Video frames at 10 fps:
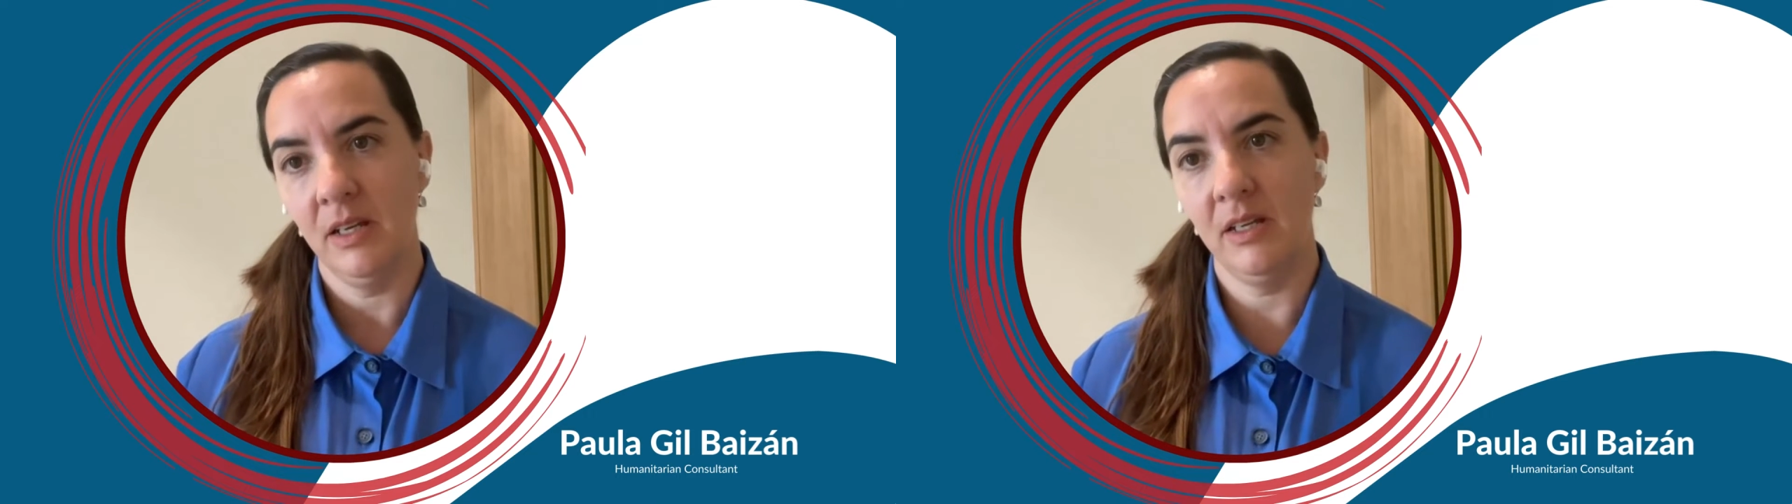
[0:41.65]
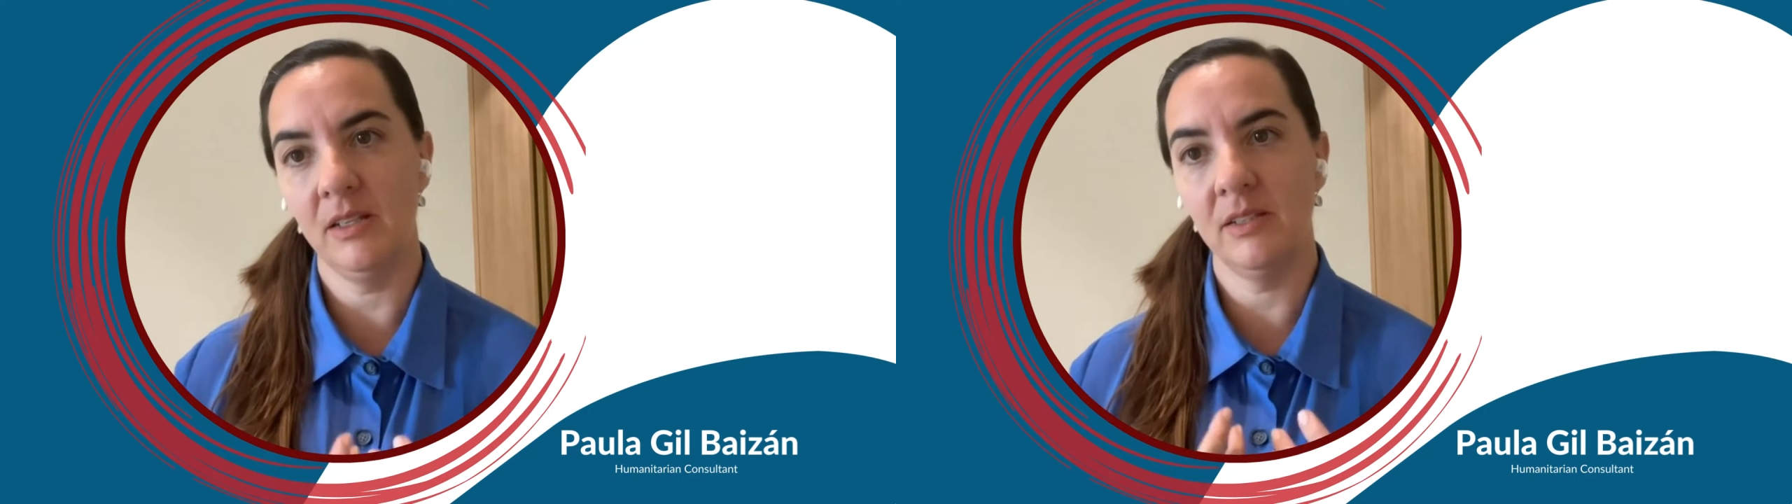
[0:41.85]

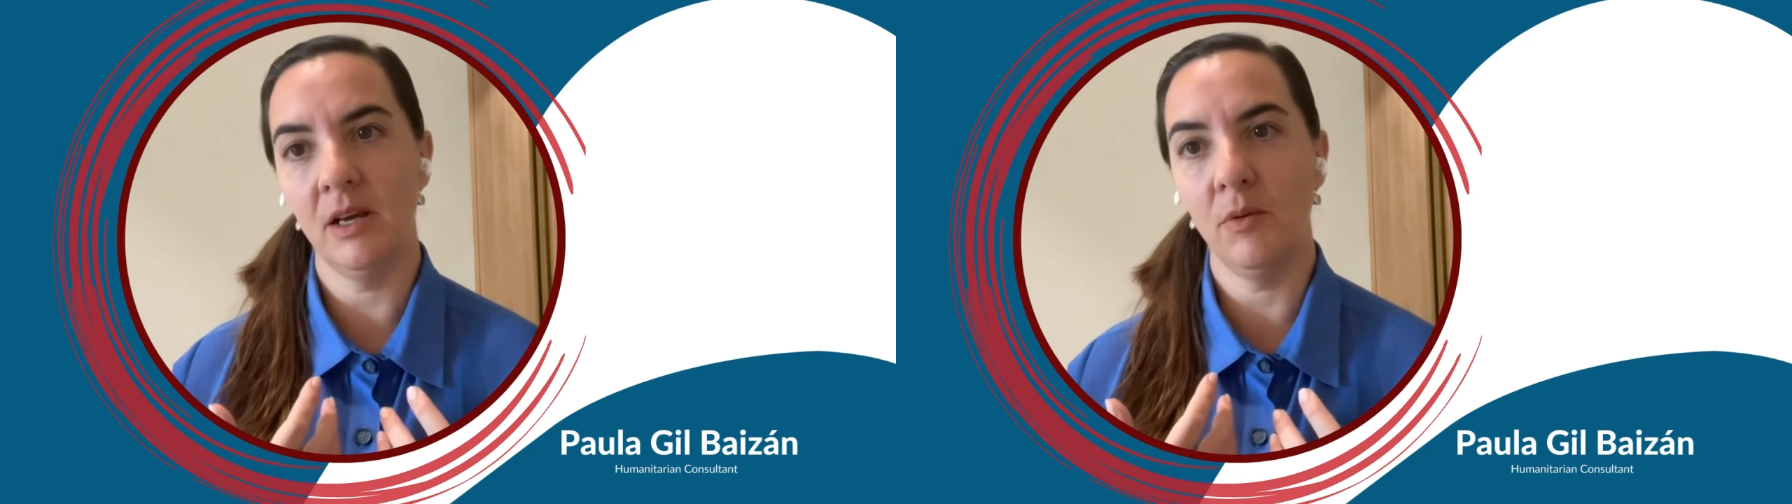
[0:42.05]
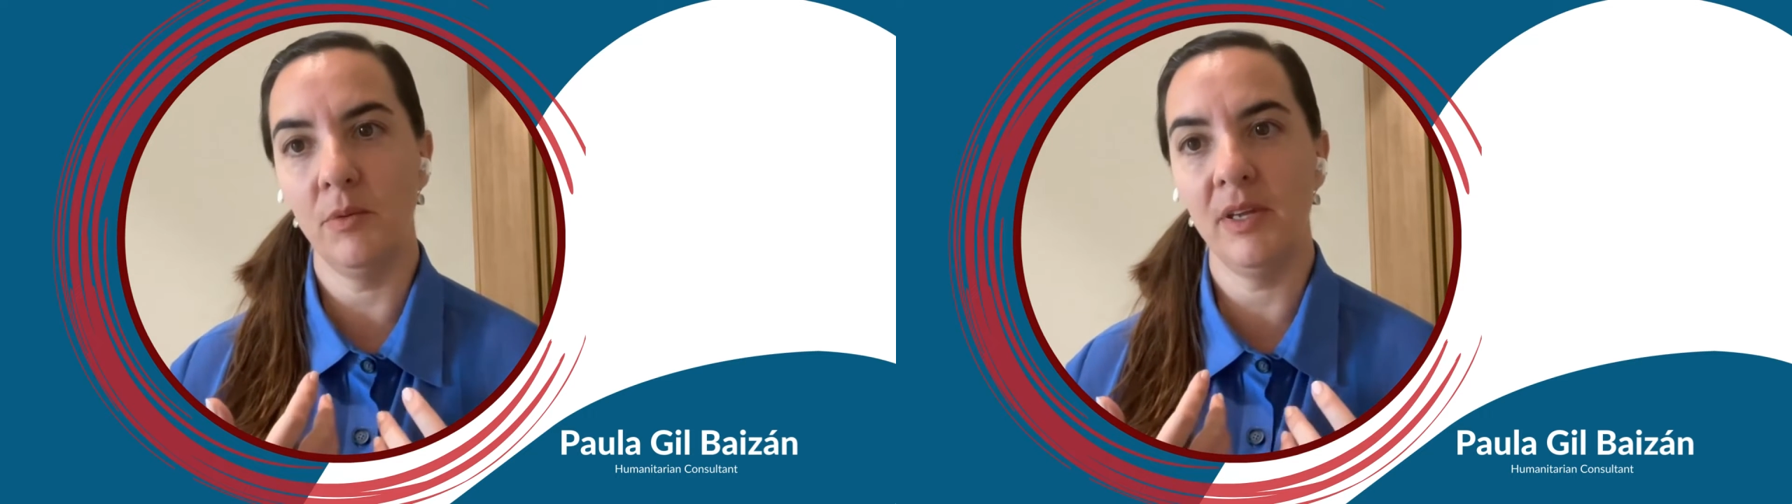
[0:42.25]
It is
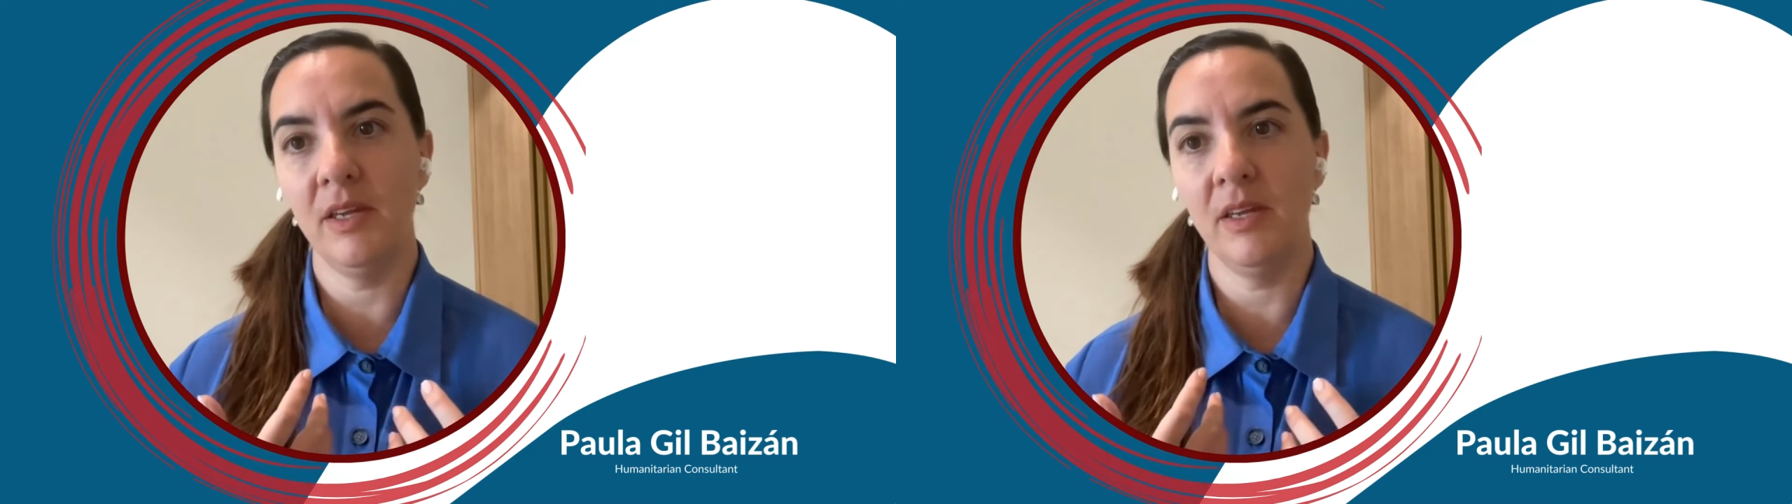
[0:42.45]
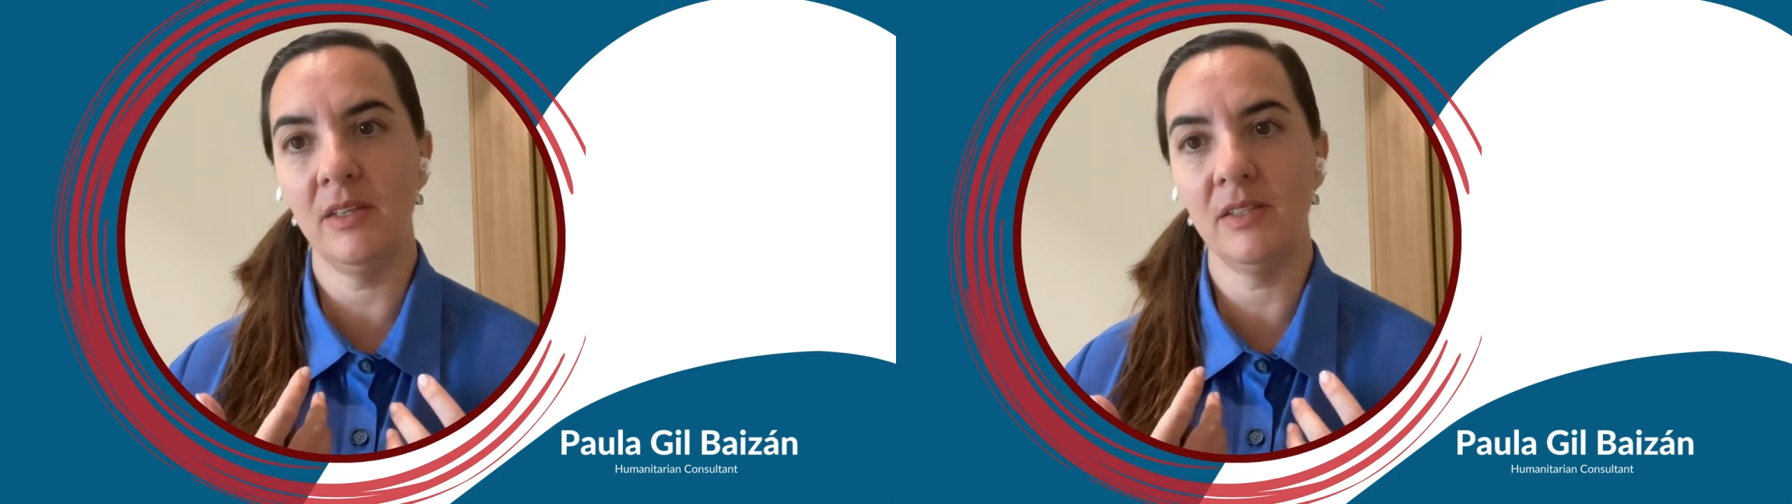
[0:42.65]
that
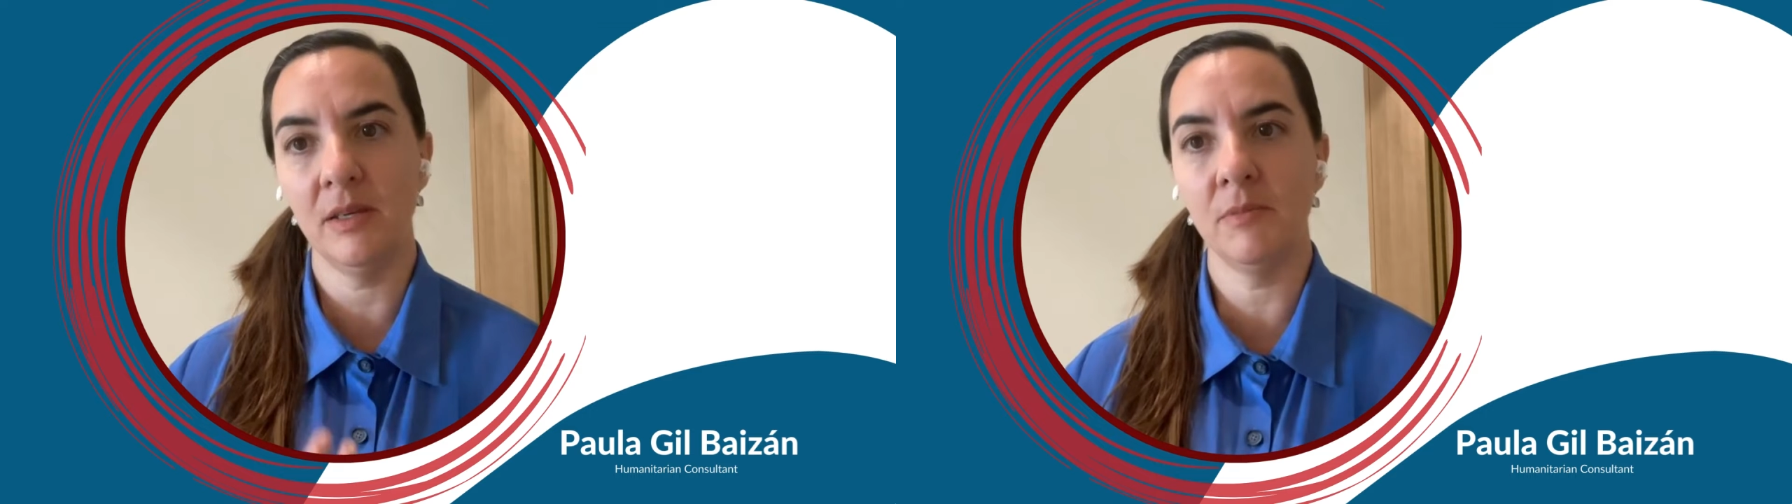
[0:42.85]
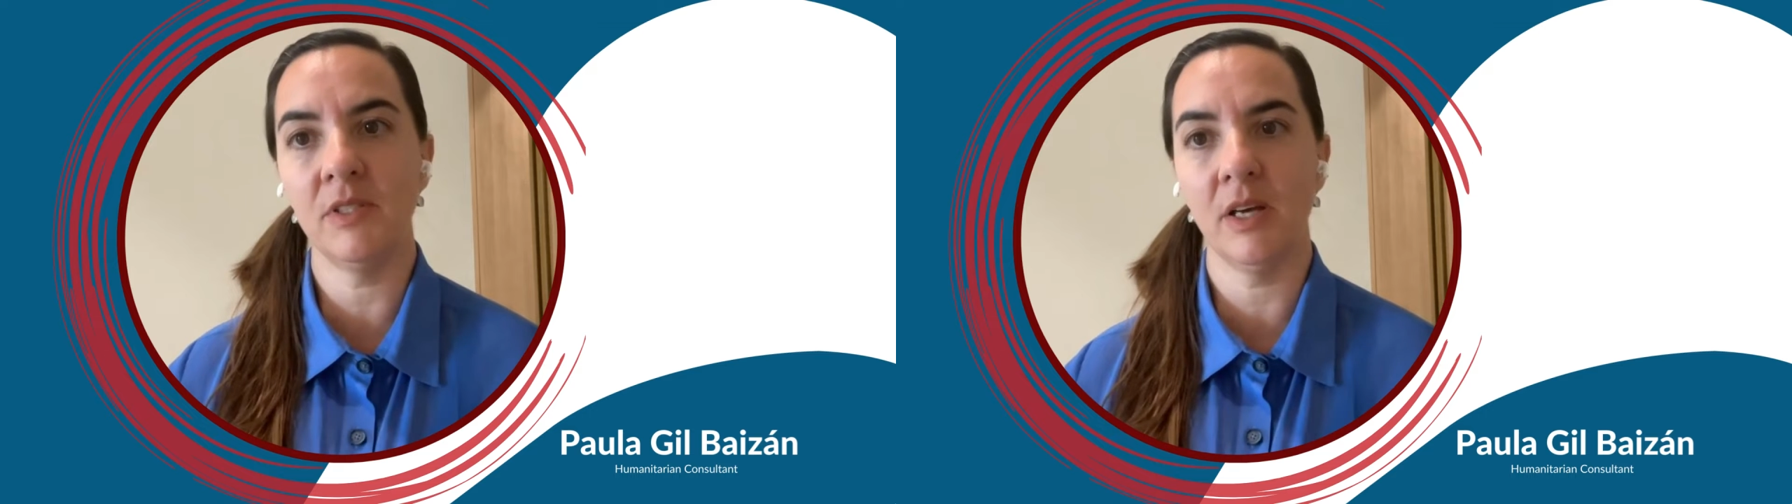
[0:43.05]
we
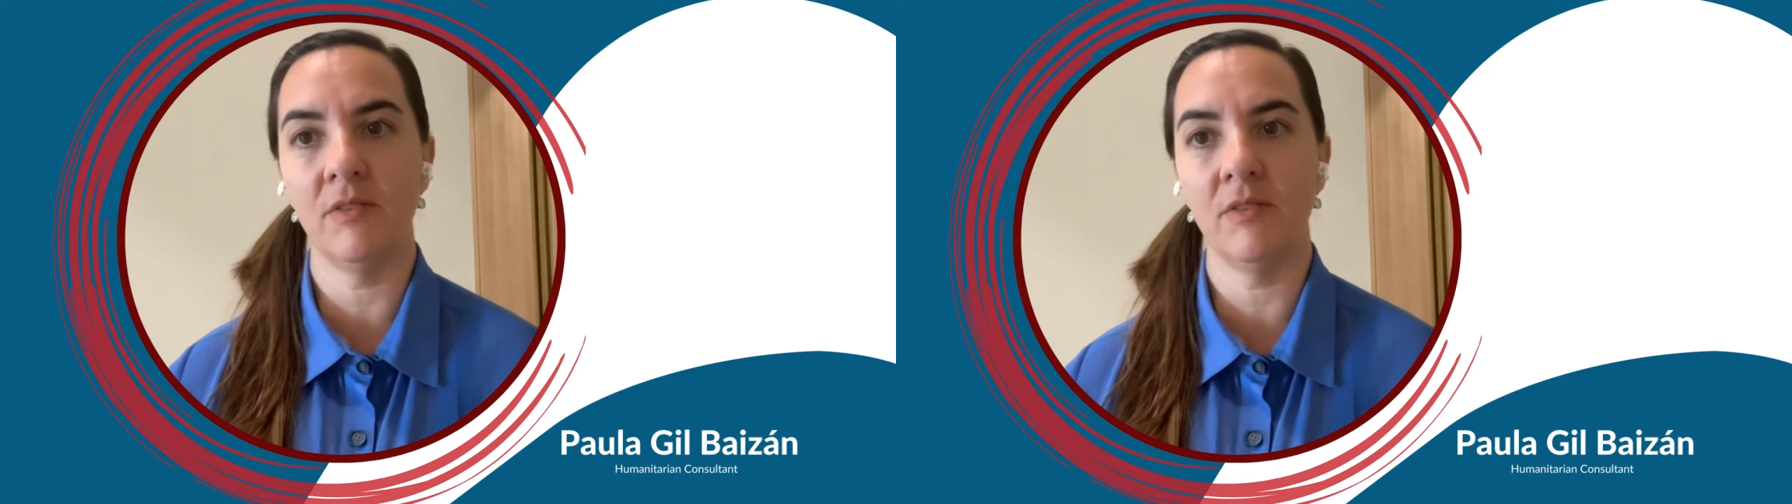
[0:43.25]
seem to